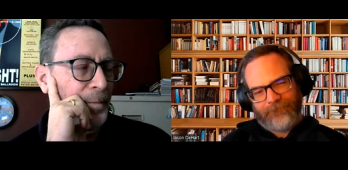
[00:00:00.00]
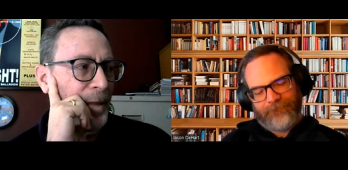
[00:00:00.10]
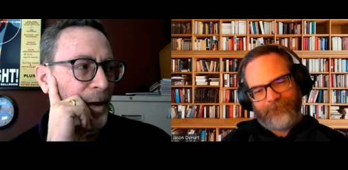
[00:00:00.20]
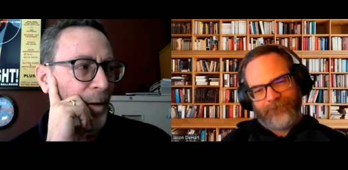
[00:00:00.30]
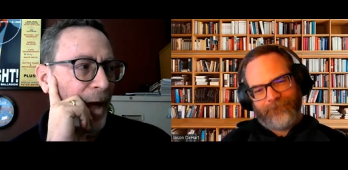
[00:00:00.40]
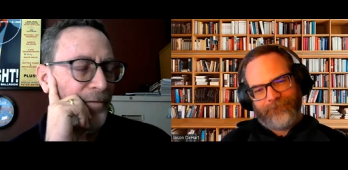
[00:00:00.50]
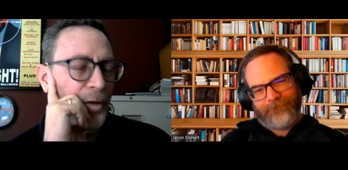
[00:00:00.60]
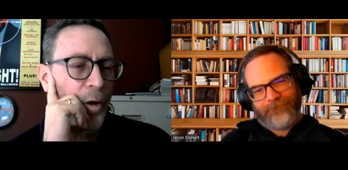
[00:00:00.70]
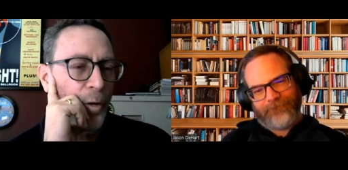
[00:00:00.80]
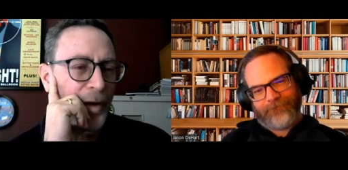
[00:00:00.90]
Speaker 1: you know have
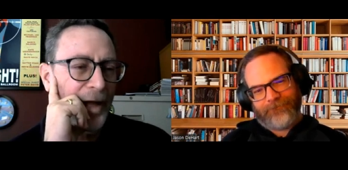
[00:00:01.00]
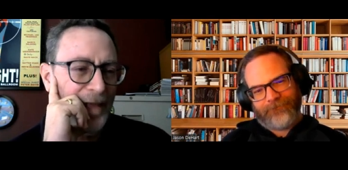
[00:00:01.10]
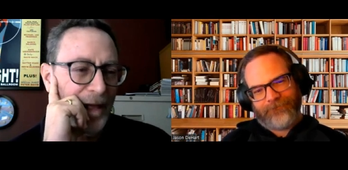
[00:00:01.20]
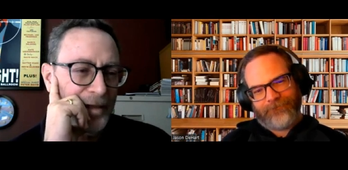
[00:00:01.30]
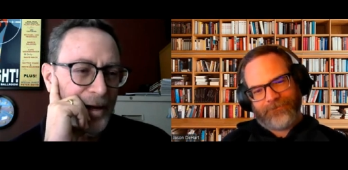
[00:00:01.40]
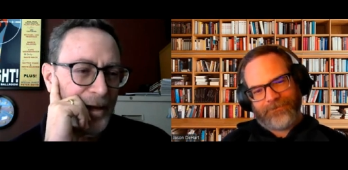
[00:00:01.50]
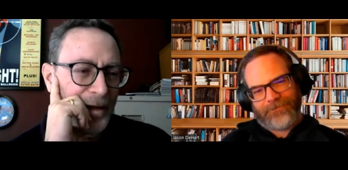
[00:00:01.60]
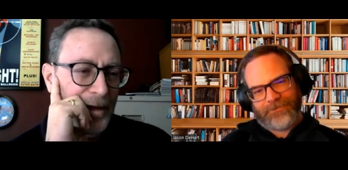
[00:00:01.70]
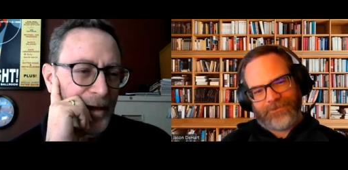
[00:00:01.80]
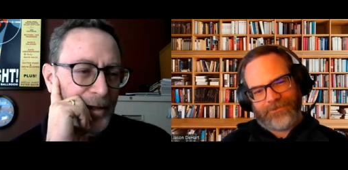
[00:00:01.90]
their own identity.
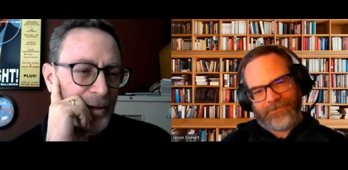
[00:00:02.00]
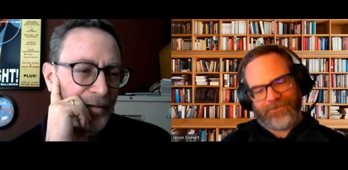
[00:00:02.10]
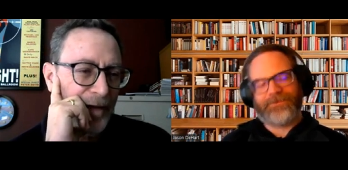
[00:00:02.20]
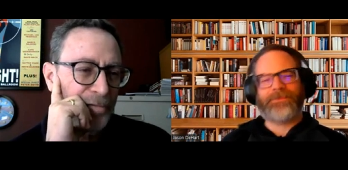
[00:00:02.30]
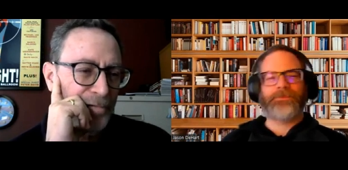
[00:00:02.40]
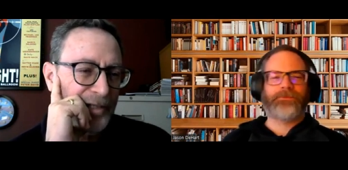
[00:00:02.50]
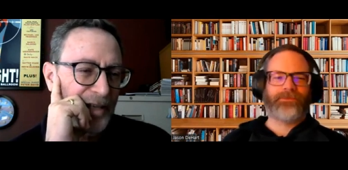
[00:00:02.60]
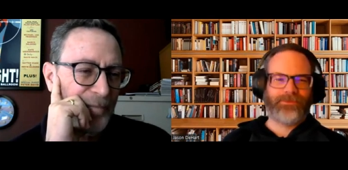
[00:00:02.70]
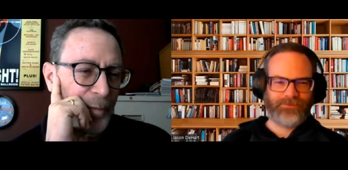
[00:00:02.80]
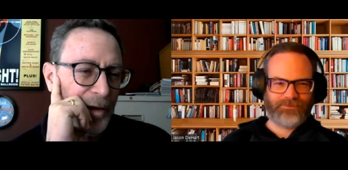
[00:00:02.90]
So I've got mm-hmm. three
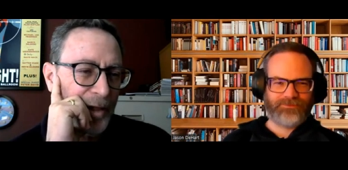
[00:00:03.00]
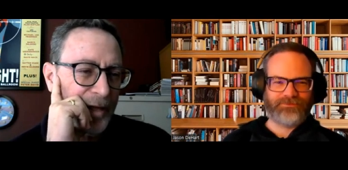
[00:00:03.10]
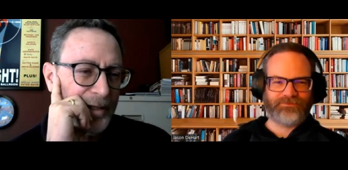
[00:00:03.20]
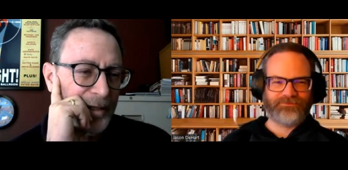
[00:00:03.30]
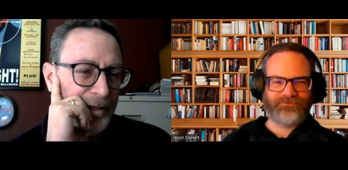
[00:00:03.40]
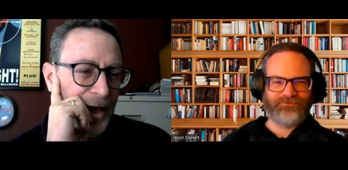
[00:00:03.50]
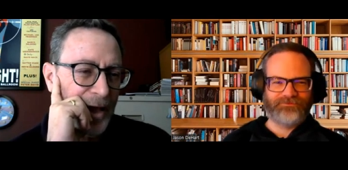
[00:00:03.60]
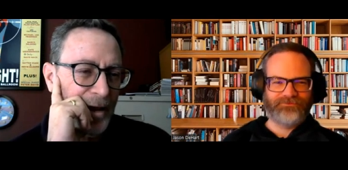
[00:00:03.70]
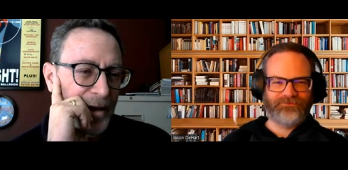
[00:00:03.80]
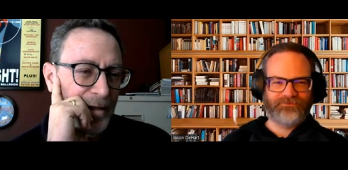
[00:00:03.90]
sophomore classes,
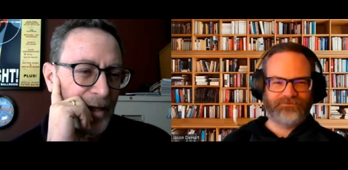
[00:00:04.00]
and